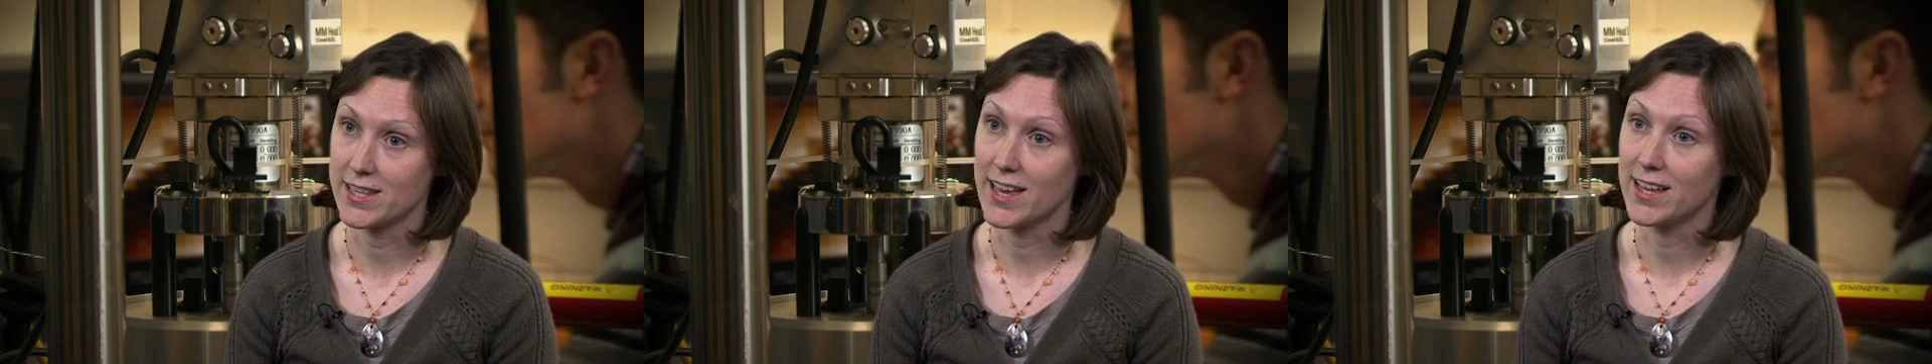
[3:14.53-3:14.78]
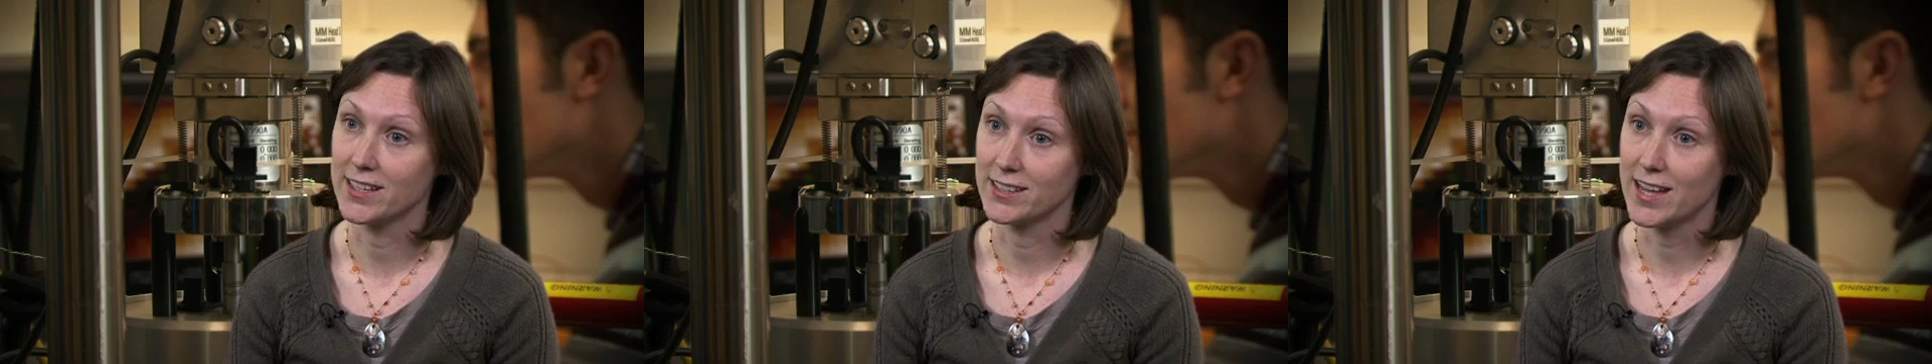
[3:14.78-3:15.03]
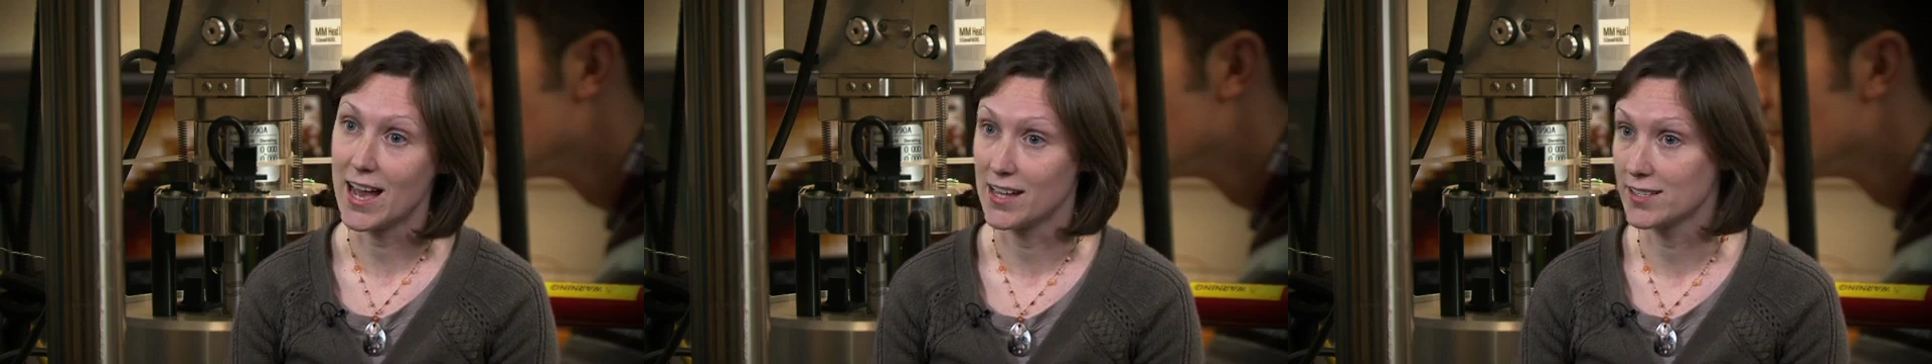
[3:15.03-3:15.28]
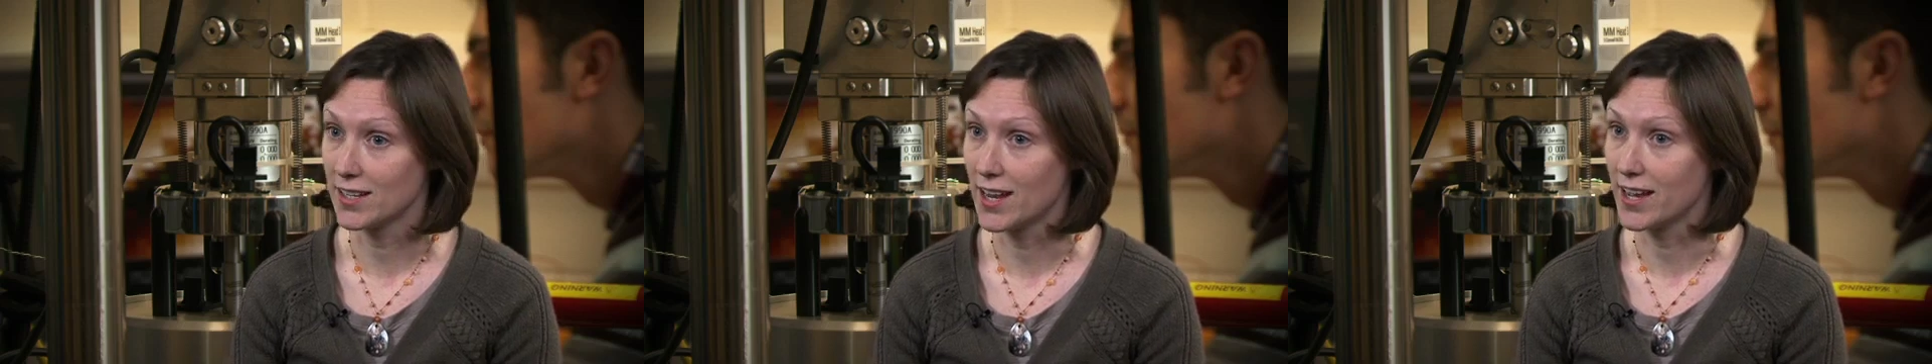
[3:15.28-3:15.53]
they can
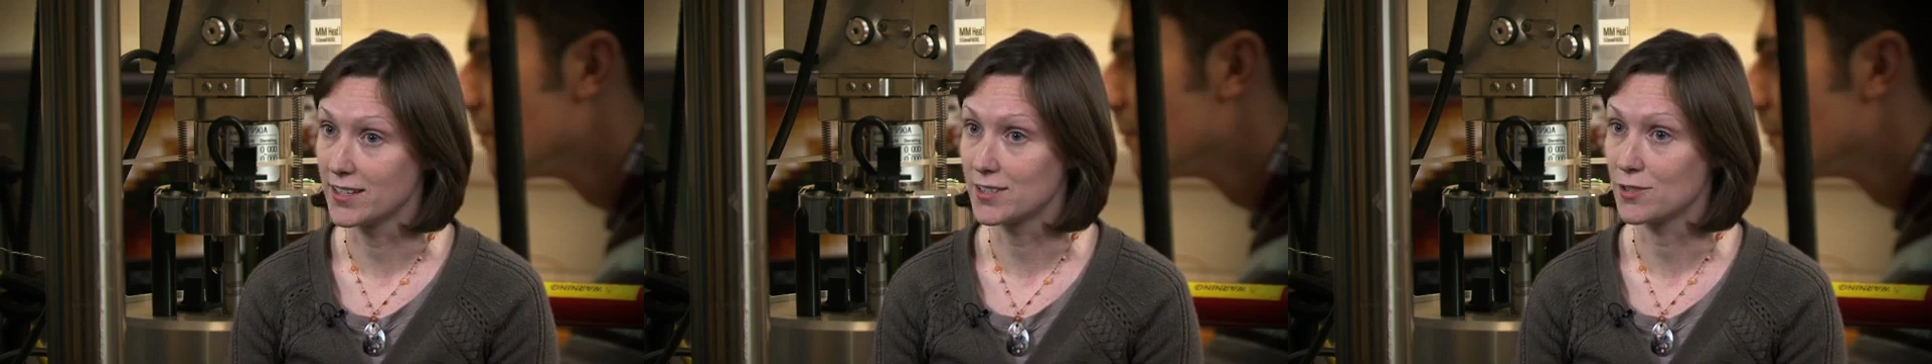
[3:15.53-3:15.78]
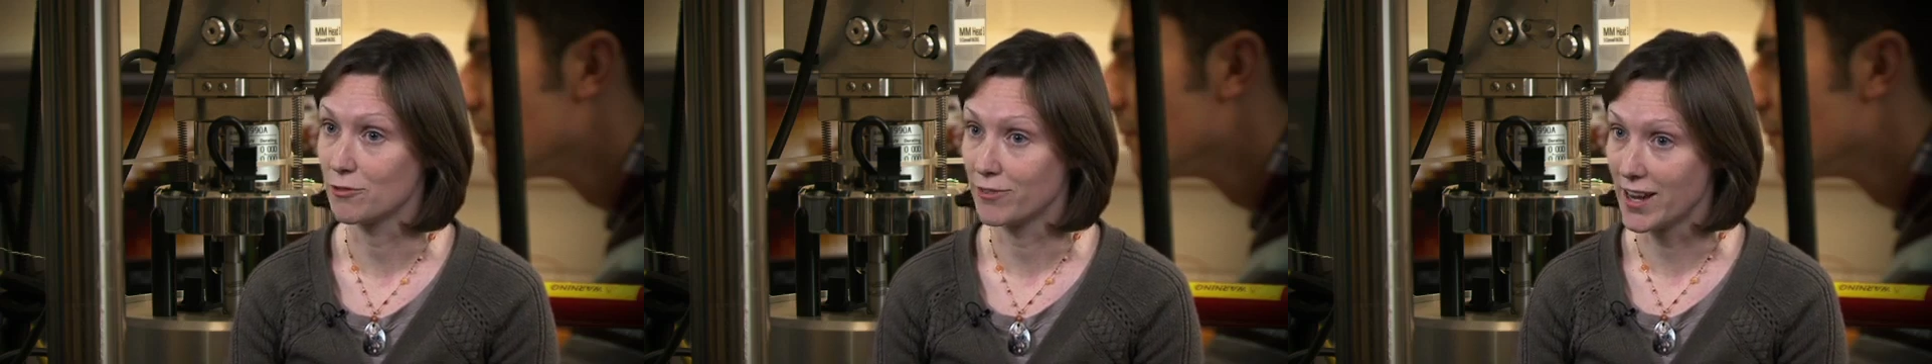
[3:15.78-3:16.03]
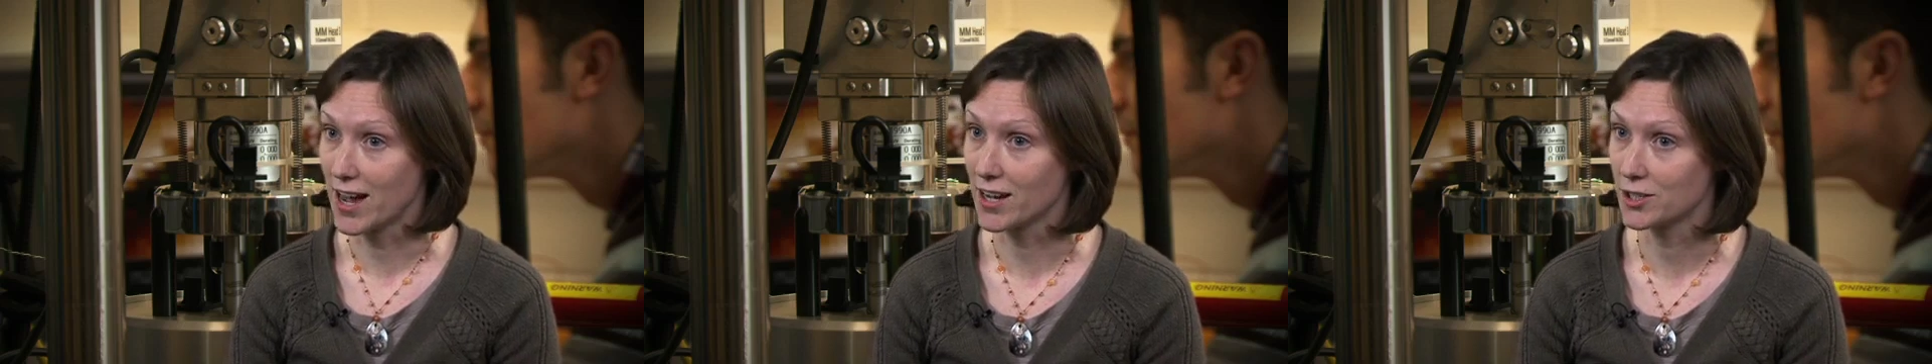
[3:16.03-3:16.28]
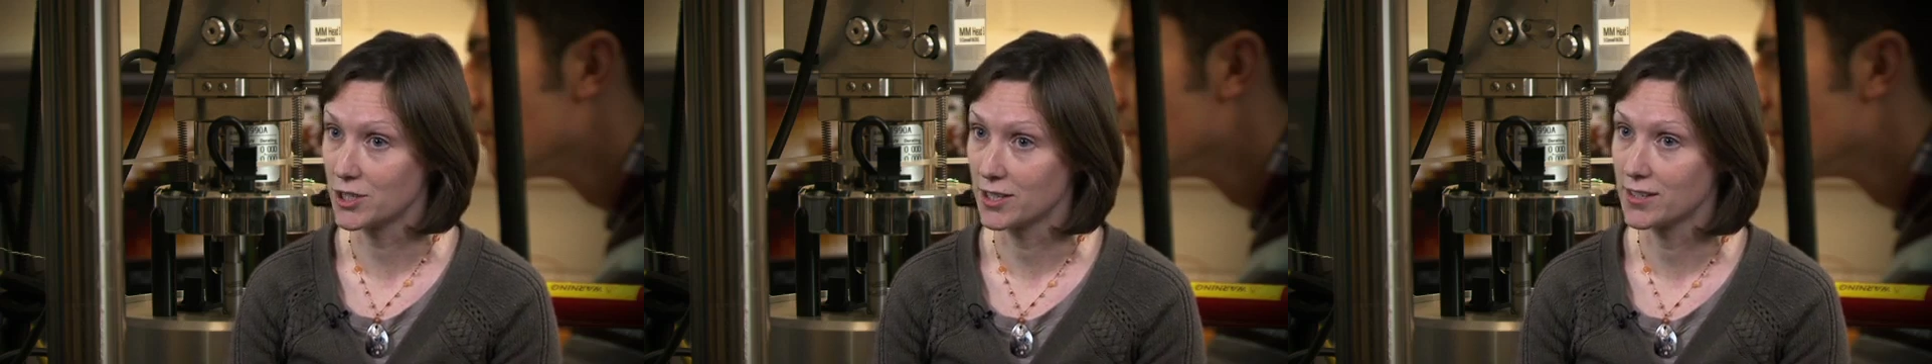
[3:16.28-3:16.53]
catalyze
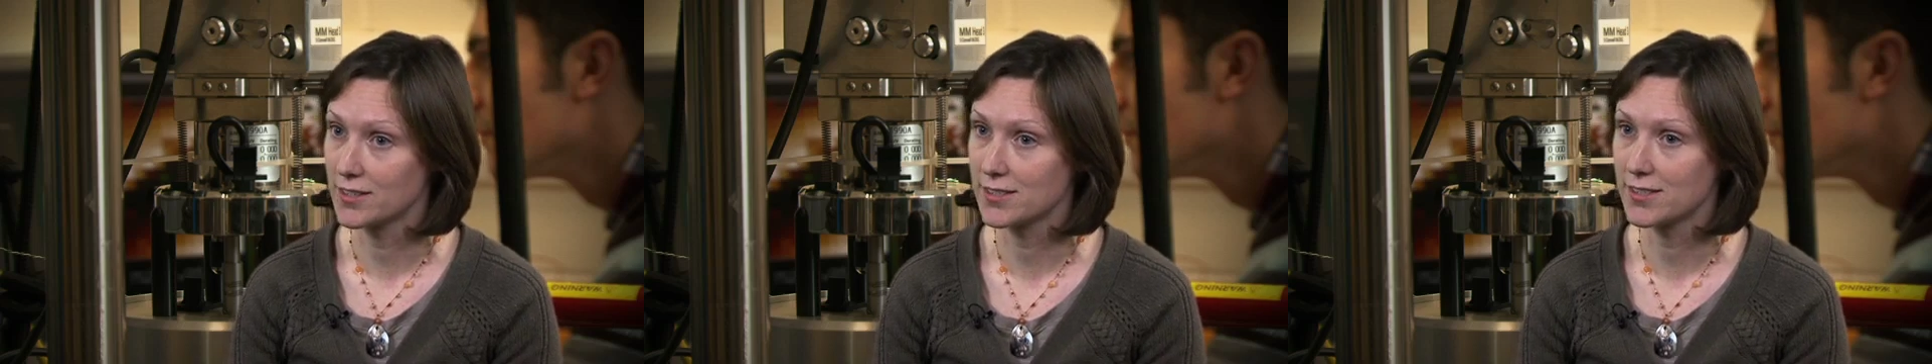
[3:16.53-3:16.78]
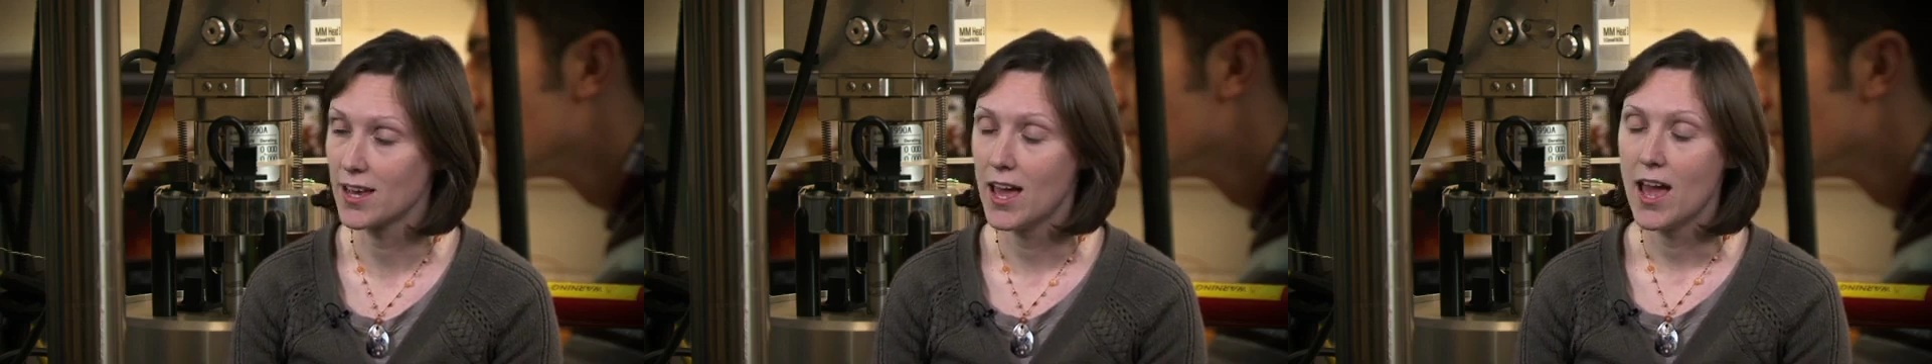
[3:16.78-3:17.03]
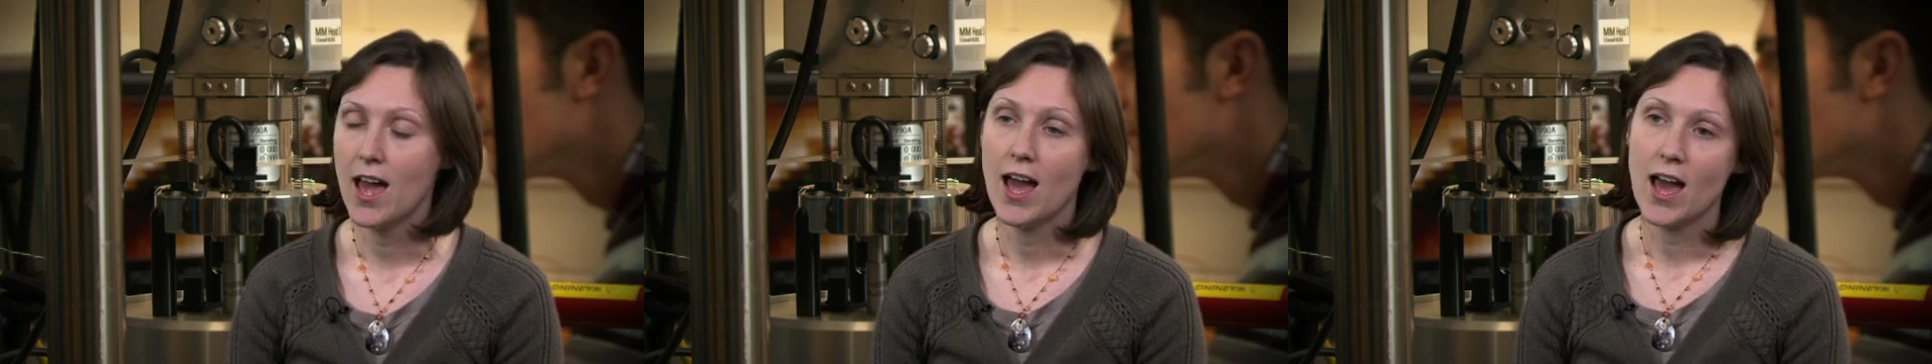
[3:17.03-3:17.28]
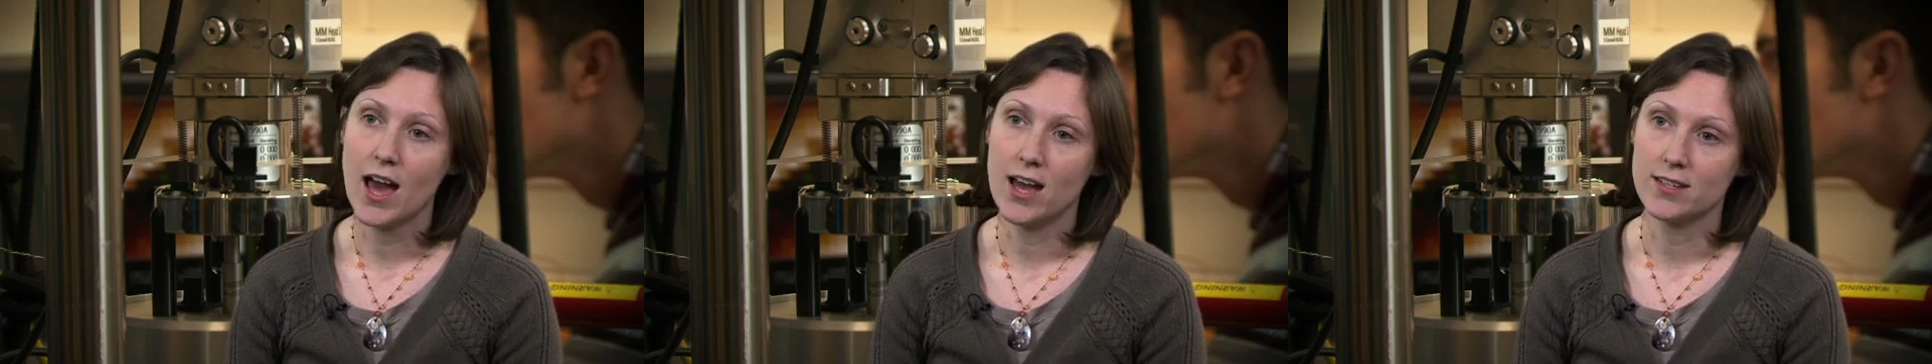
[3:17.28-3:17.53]
reactions.
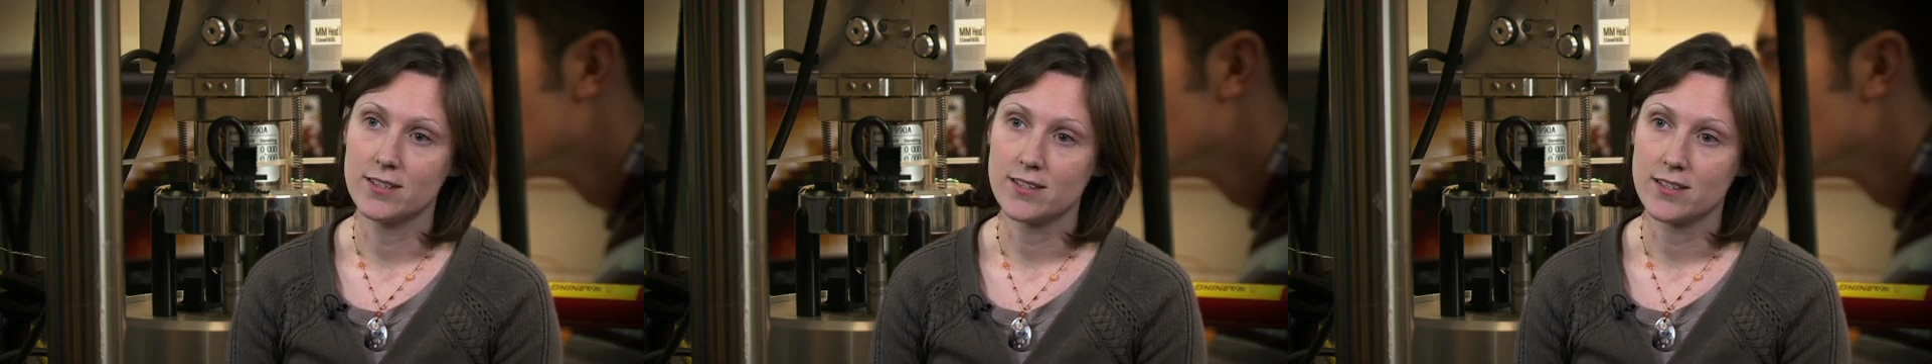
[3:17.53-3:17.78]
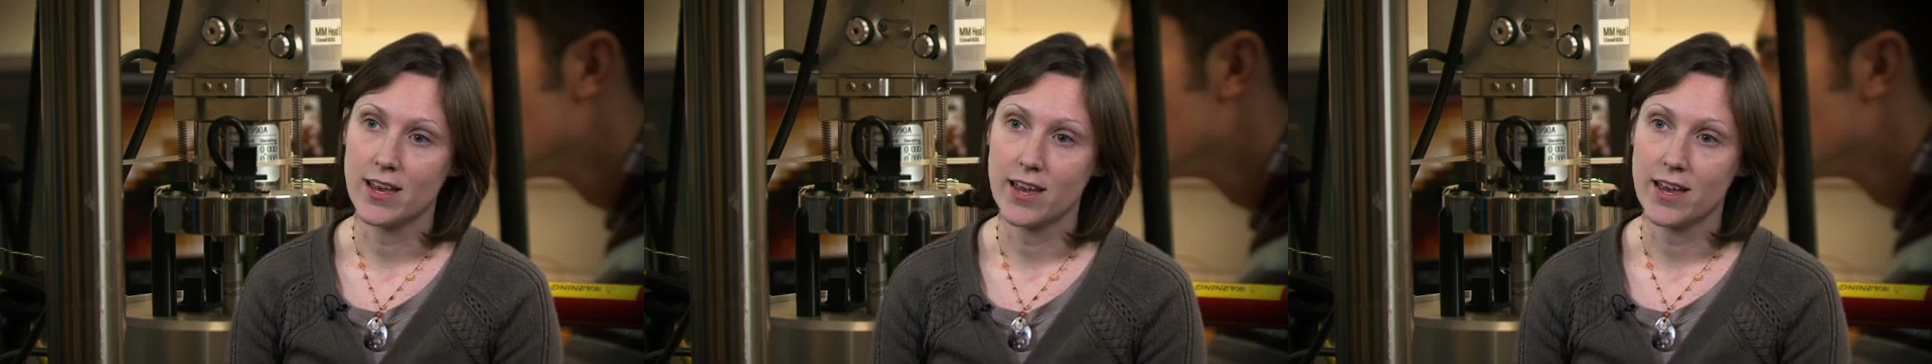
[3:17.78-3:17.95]
And